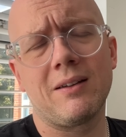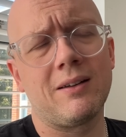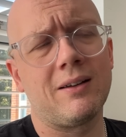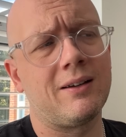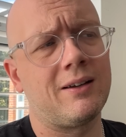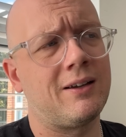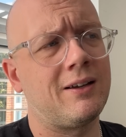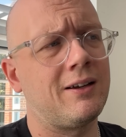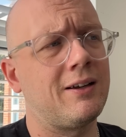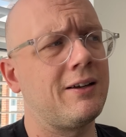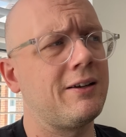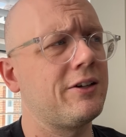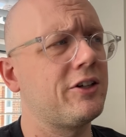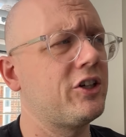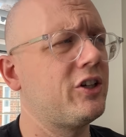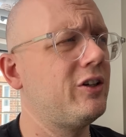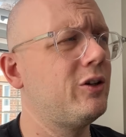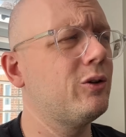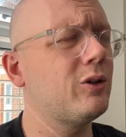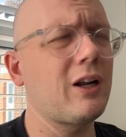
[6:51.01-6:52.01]

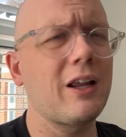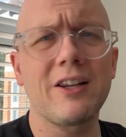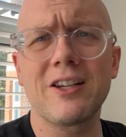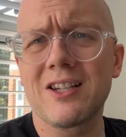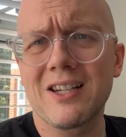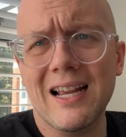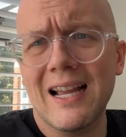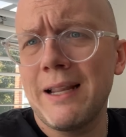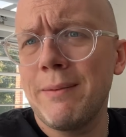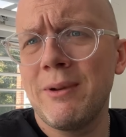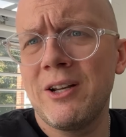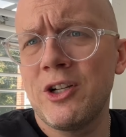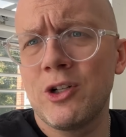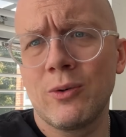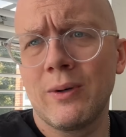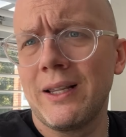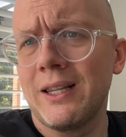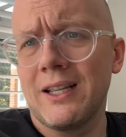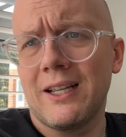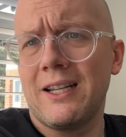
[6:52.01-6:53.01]
It looked like the same
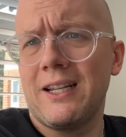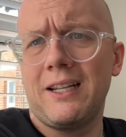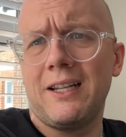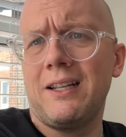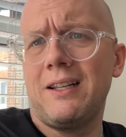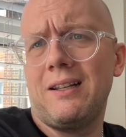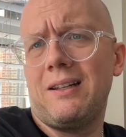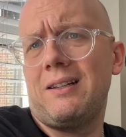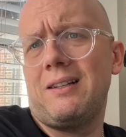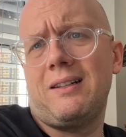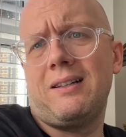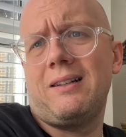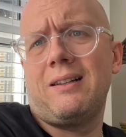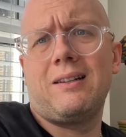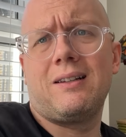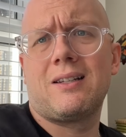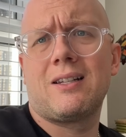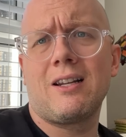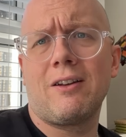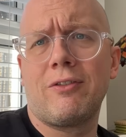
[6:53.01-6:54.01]
injury that he
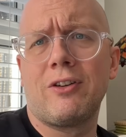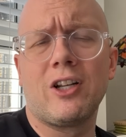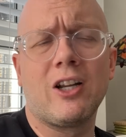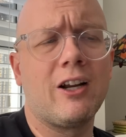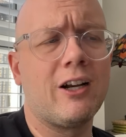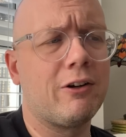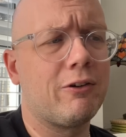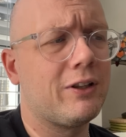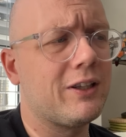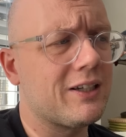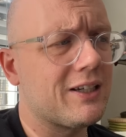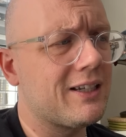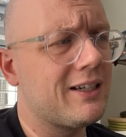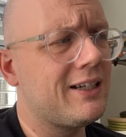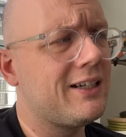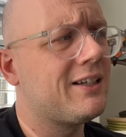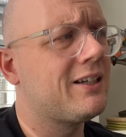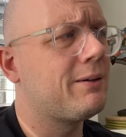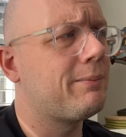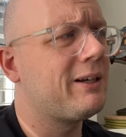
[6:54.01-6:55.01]
suffered earlier in the season.